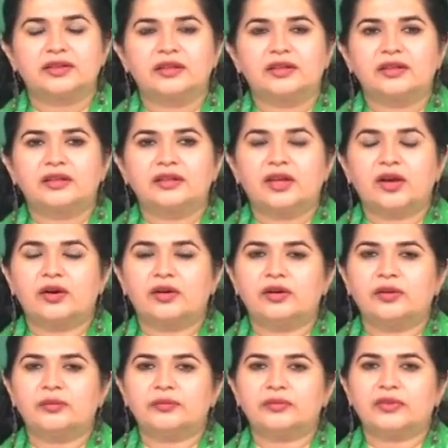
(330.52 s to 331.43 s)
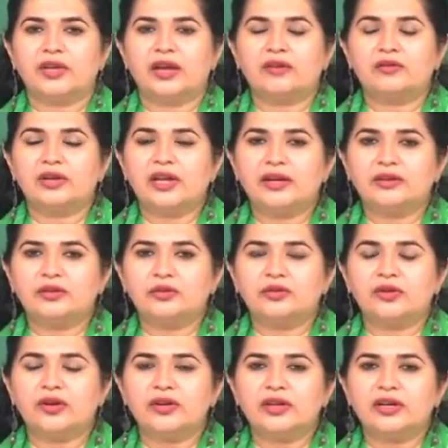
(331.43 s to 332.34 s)
Now, I would like to
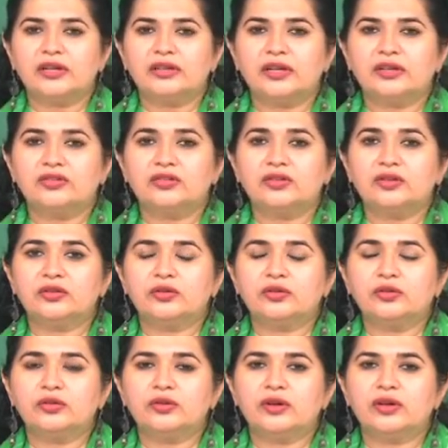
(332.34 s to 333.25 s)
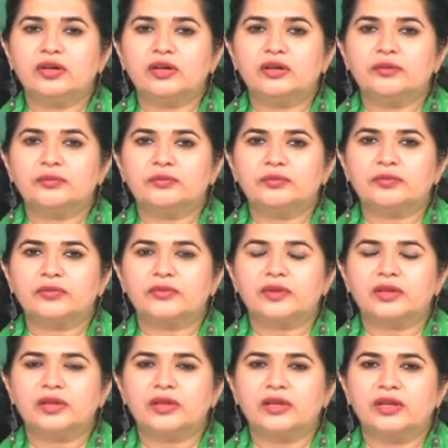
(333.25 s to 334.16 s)
draw your attention to
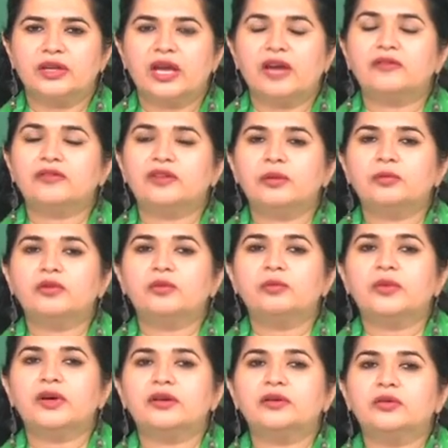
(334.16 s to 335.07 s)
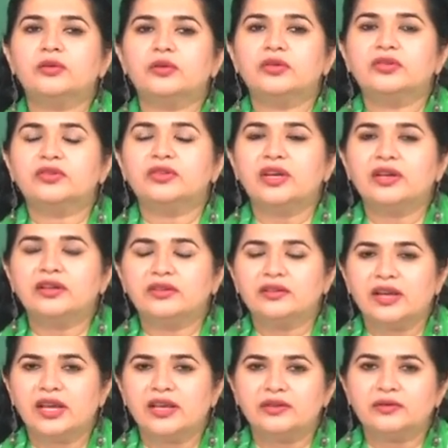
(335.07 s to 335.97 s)
F.W. Murnau's
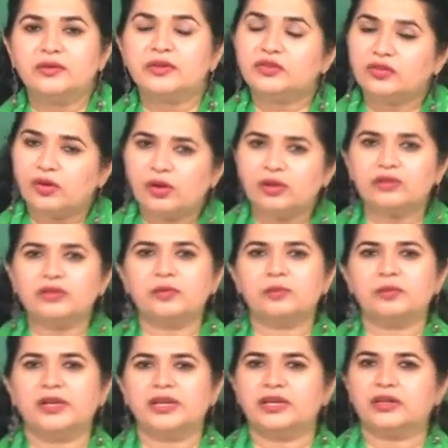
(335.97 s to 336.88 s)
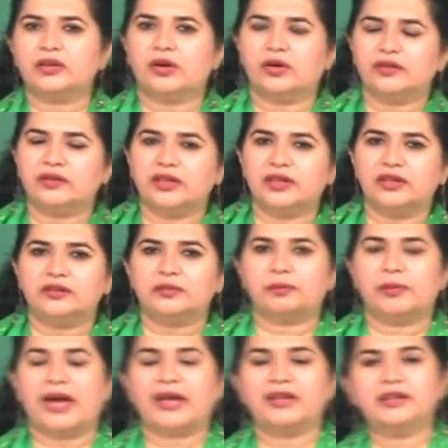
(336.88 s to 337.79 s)
Sunrise, which also played on these
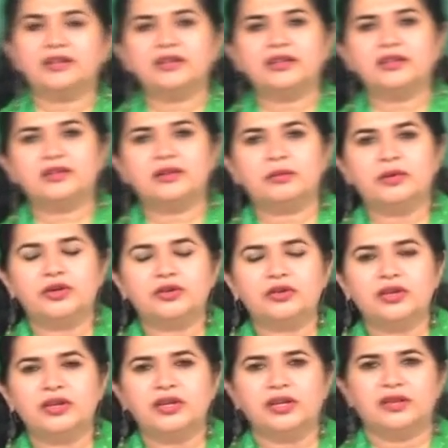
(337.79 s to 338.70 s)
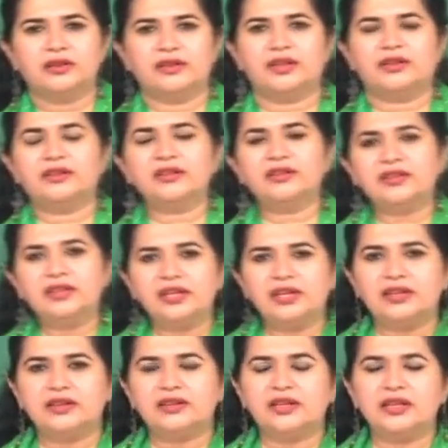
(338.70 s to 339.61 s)
binaries about the city
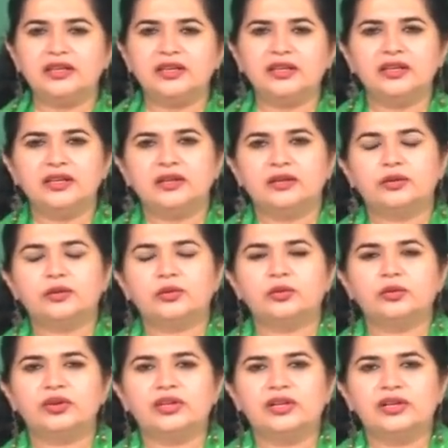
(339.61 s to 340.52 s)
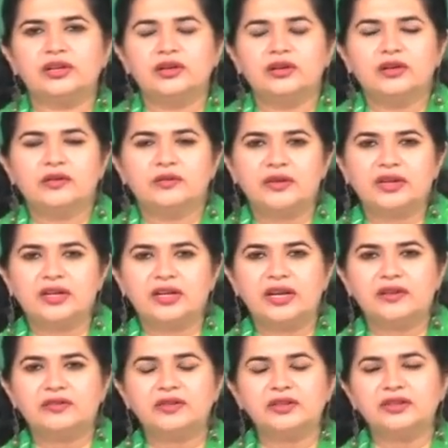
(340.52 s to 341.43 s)
and the rural, where
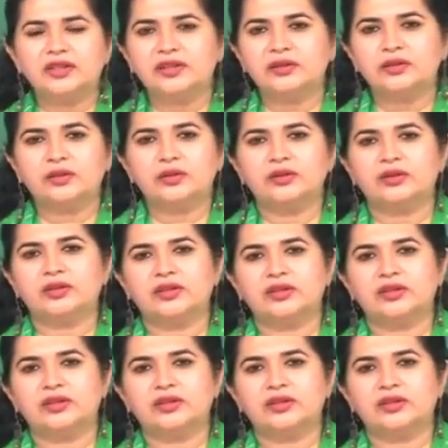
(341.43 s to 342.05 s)
everything good